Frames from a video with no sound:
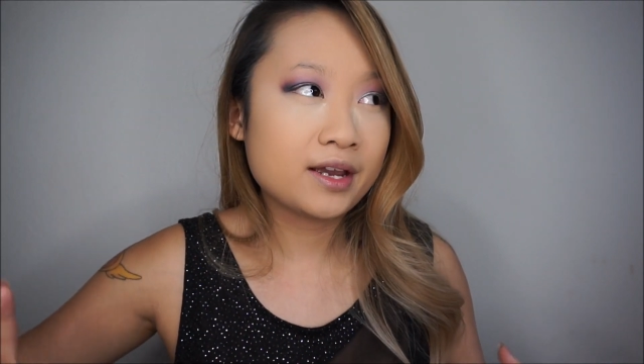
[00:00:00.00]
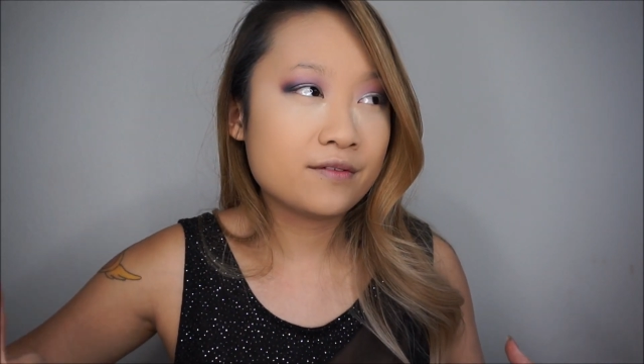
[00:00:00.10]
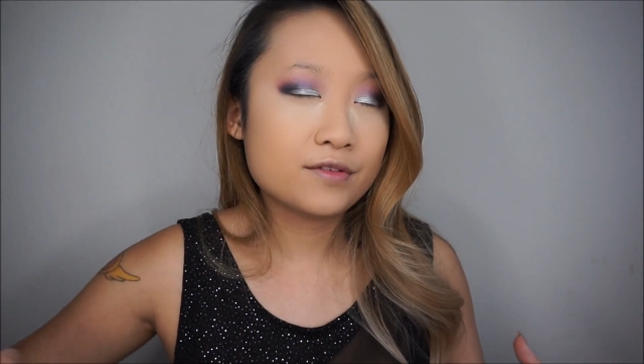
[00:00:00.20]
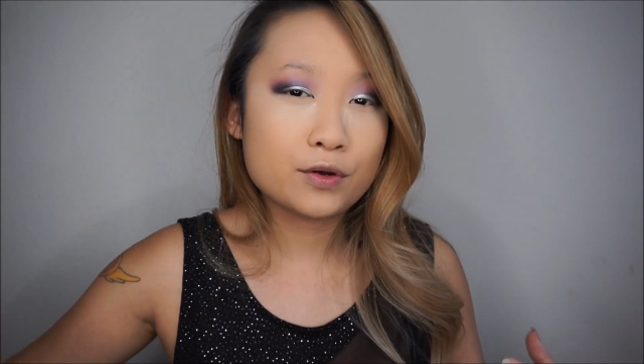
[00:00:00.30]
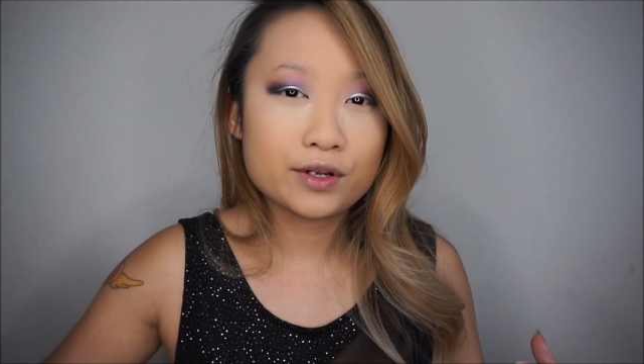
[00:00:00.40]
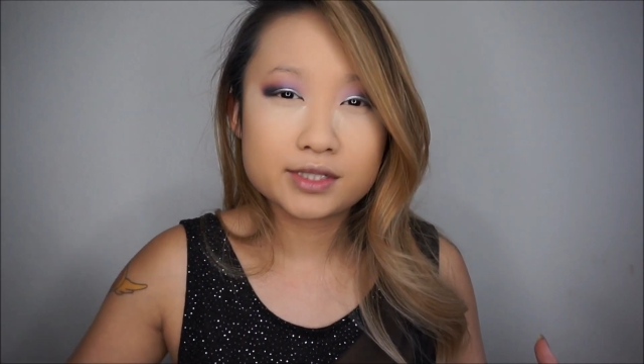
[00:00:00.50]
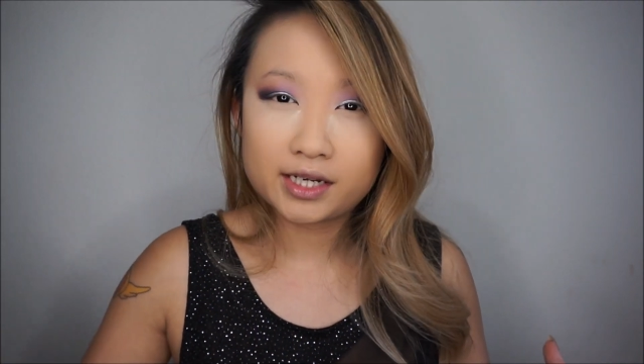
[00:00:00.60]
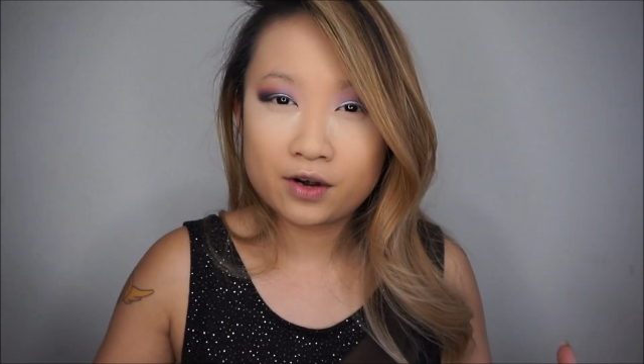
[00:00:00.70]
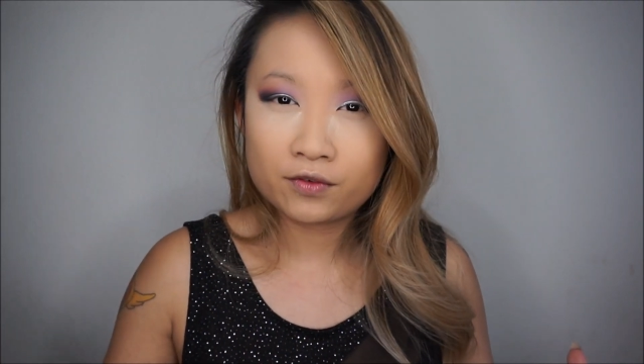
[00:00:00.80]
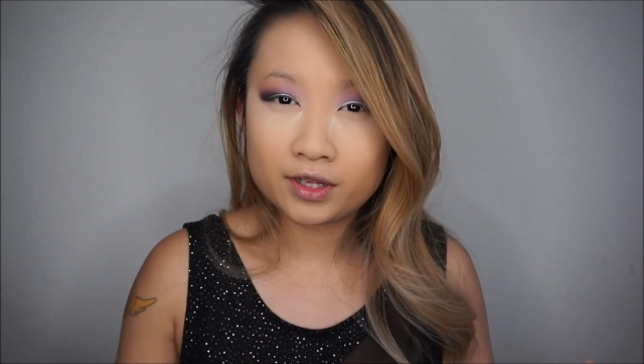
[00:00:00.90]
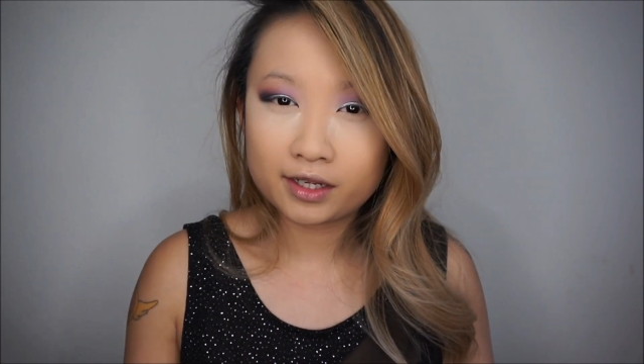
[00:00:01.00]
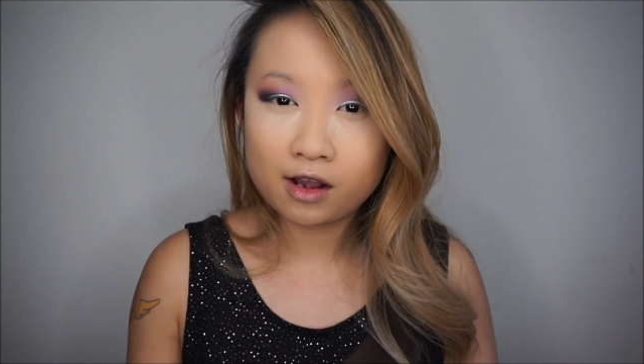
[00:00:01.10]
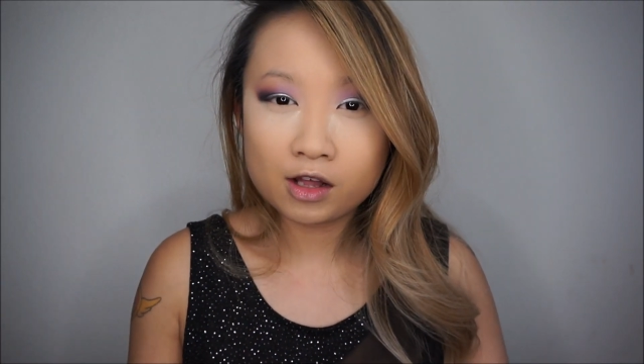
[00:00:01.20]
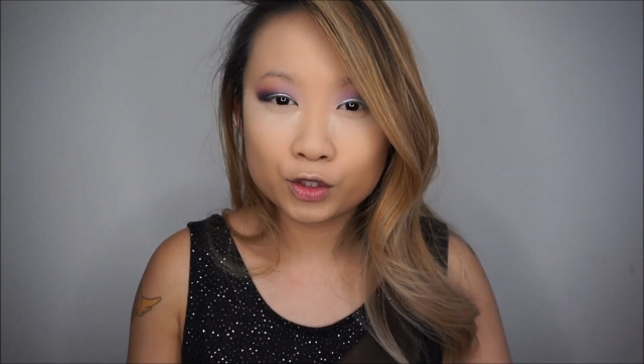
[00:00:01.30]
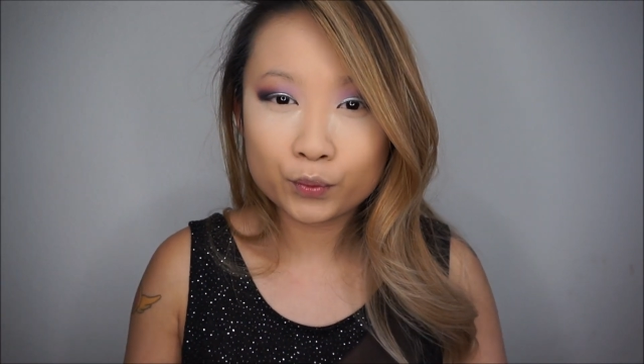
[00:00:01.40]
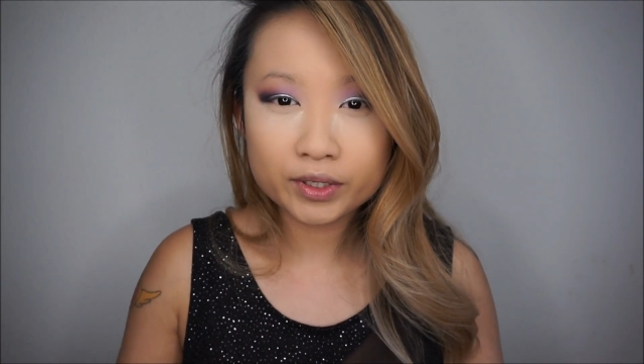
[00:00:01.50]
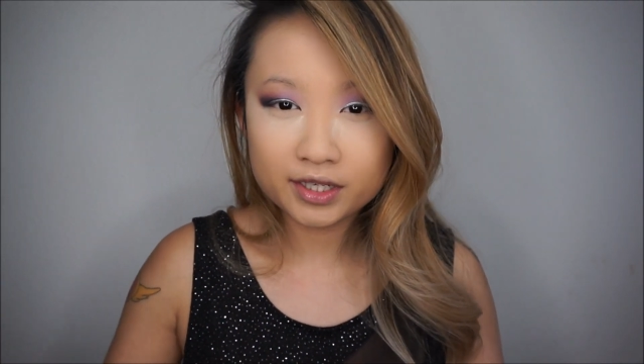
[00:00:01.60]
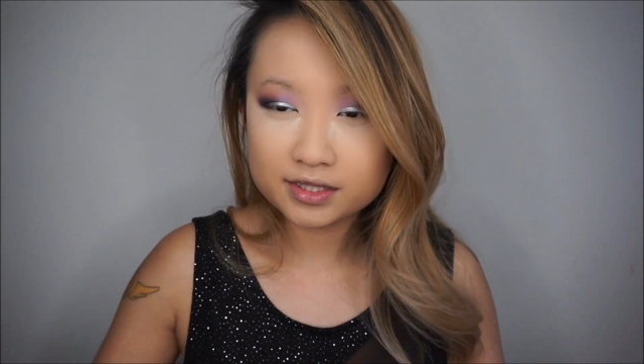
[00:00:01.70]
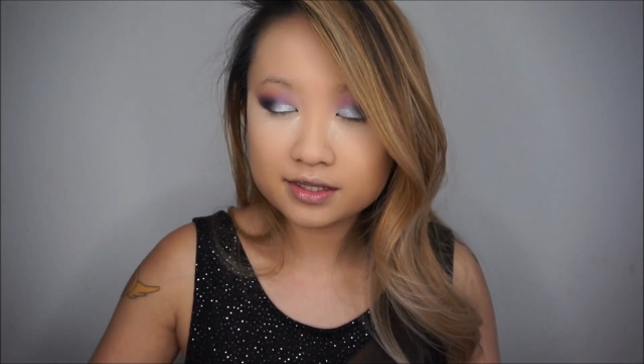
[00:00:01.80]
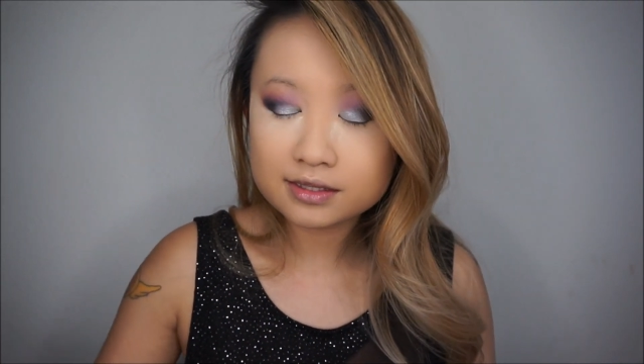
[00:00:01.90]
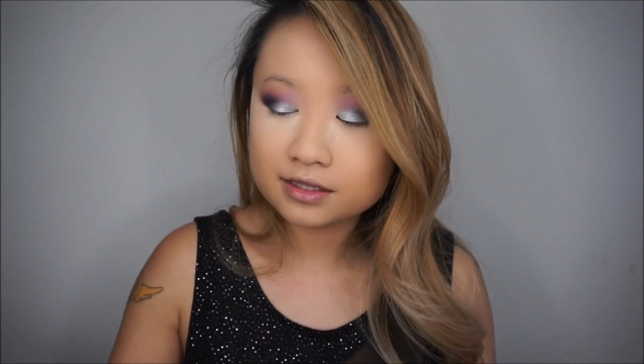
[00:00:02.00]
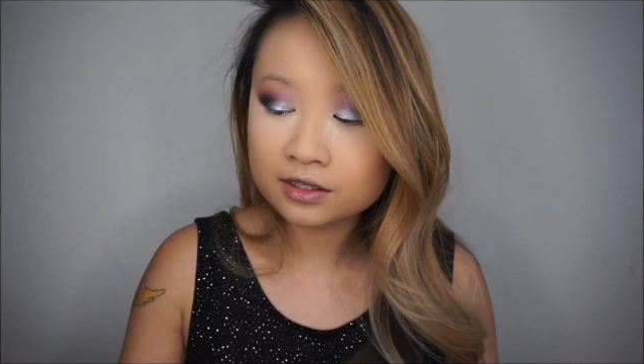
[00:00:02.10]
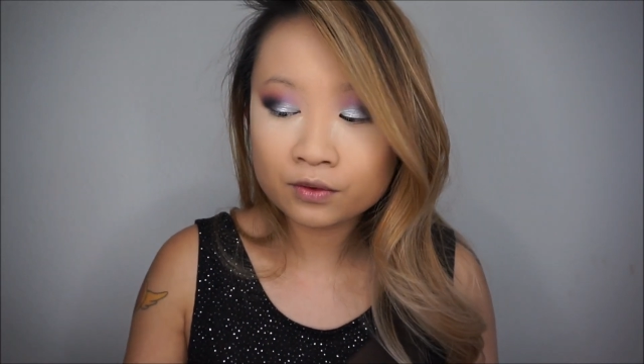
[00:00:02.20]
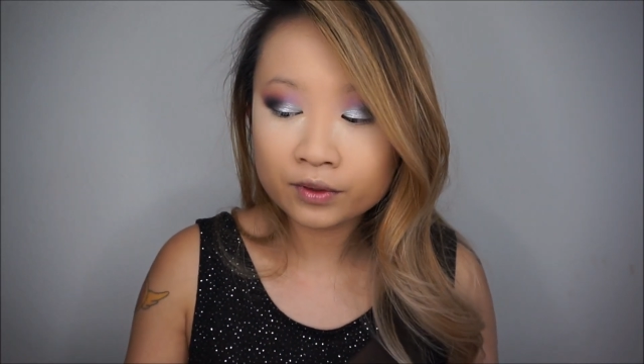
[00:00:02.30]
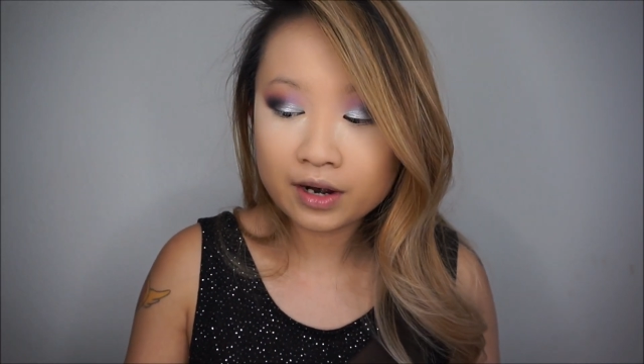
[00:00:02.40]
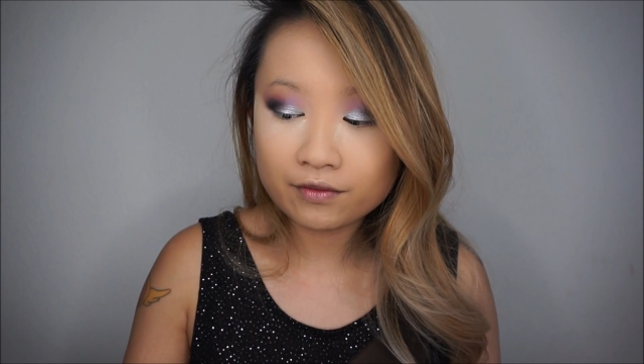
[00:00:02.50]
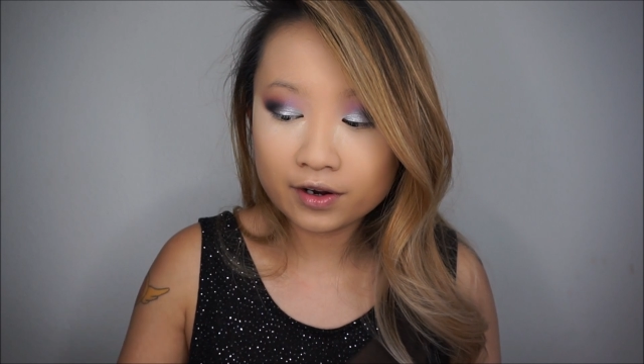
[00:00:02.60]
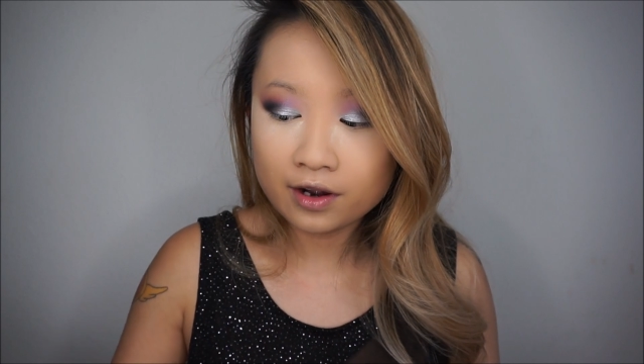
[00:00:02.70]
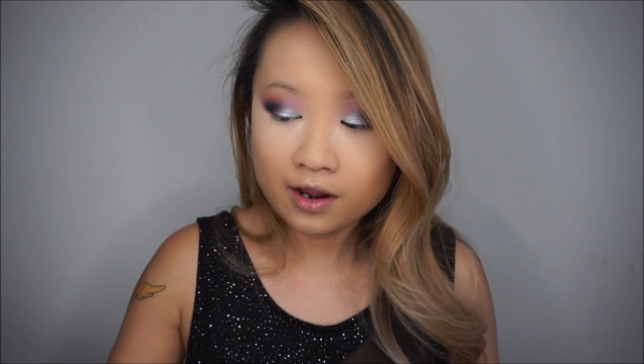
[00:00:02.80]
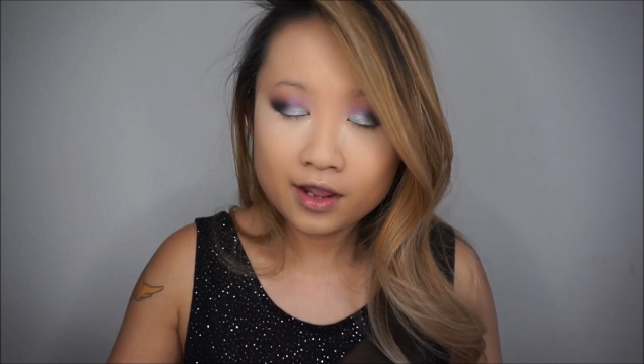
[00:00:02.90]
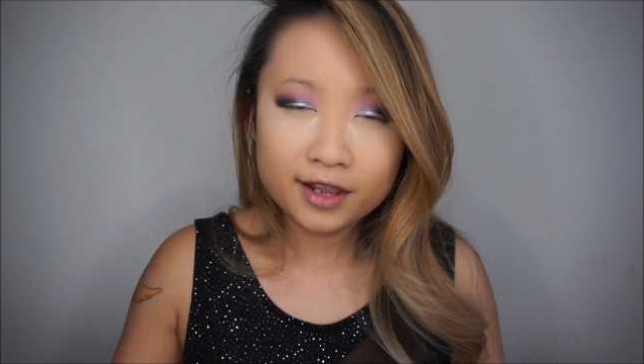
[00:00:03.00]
I've noticed, like every like Halloween season or whatever.